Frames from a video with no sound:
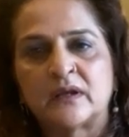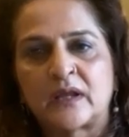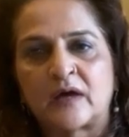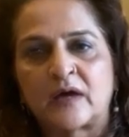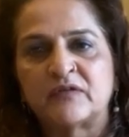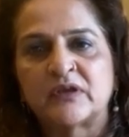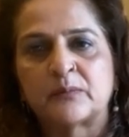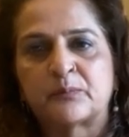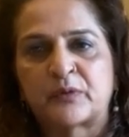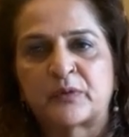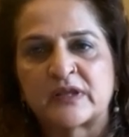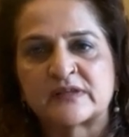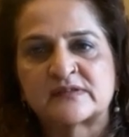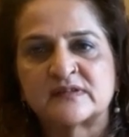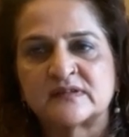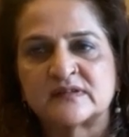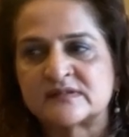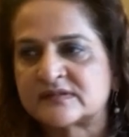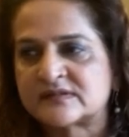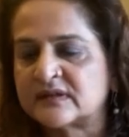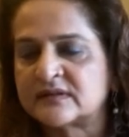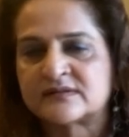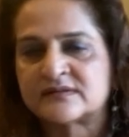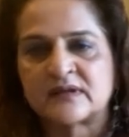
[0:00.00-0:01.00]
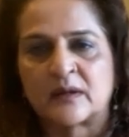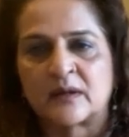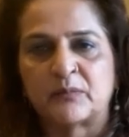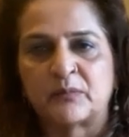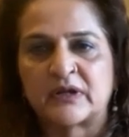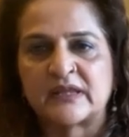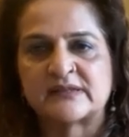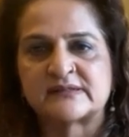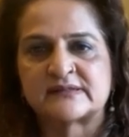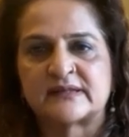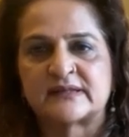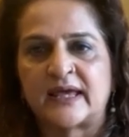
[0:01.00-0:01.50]
loving presence in
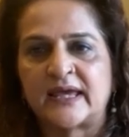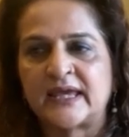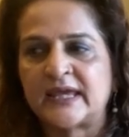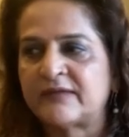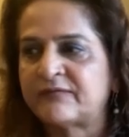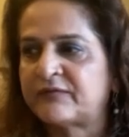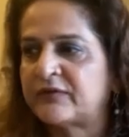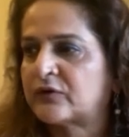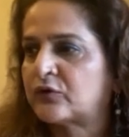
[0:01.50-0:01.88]
somebody's life.